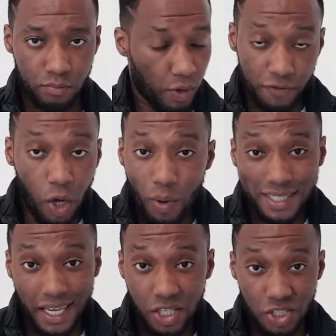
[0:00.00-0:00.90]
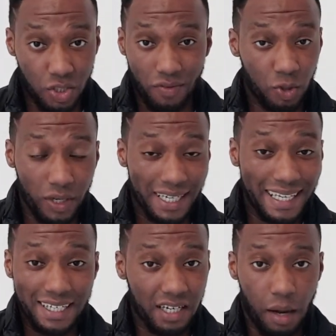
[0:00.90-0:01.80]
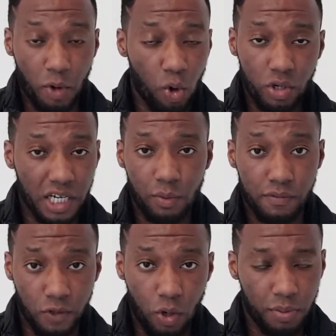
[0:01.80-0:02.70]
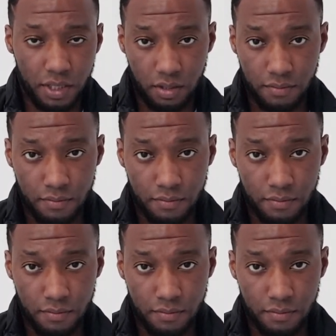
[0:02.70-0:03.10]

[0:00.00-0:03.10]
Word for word: with no intentions of linking up or hooking up with nobody.